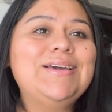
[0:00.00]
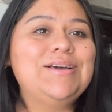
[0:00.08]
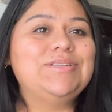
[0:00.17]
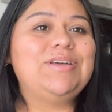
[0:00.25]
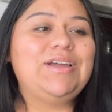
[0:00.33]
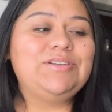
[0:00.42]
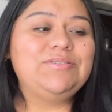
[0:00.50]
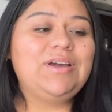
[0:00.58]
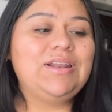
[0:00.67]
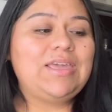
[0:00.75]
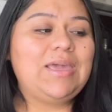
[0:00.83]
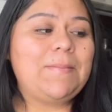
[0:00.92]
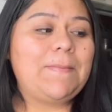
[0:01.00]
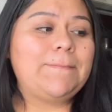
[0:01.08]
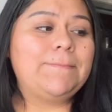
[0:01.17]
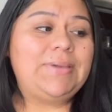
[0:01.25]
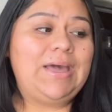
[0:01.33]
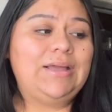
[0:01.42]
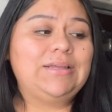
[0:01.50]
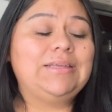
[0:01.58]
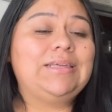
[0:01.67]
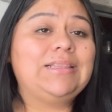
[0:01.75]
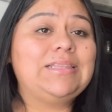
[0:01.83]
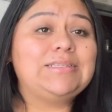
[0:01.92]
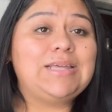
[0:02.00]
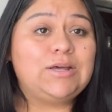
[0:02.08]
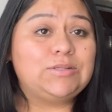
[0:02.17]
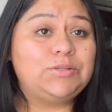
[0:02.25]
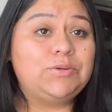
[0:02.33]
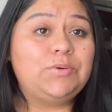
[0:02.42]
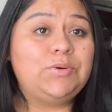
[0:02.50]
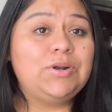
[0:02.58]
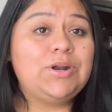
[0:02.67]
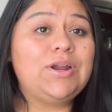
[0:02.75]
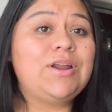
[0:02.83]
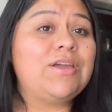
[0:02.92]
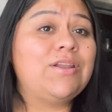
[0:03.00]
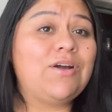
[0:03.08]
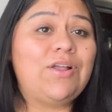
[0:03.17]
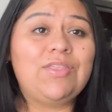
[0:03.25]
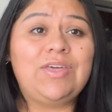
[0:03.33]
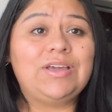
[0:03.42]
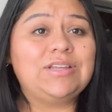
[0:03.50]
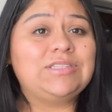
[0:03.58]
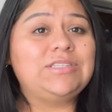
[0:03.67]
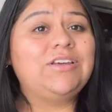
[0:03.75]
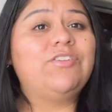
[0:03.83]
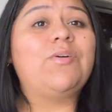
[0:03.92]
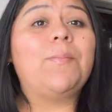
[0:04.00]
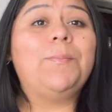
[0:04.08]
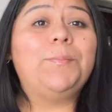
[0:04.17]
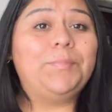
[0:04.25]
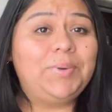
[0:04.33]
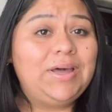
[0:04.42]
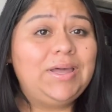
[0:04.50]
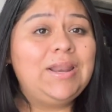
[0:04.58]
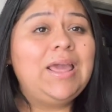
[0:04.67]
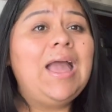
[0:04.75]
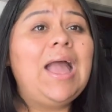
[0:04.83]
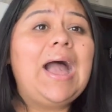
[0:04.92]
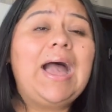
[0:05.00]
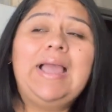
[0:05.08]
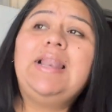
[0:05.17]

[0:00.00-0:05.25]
So I do gotta get back, get this house in order and all of that good stuff. But I